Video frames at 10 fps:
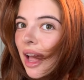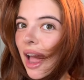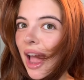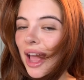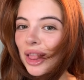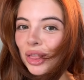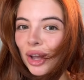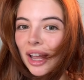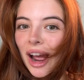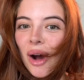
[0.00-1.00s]
And look
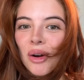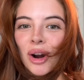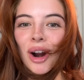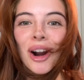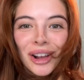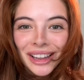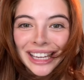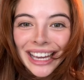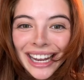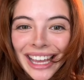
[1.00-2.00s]
at how curly
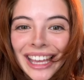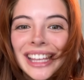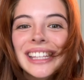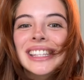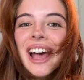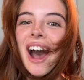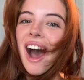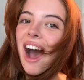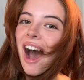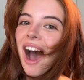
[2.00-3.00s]
it is.
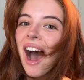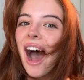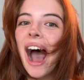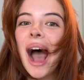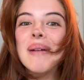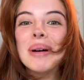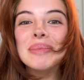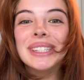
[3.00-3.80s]
I'm obsessed.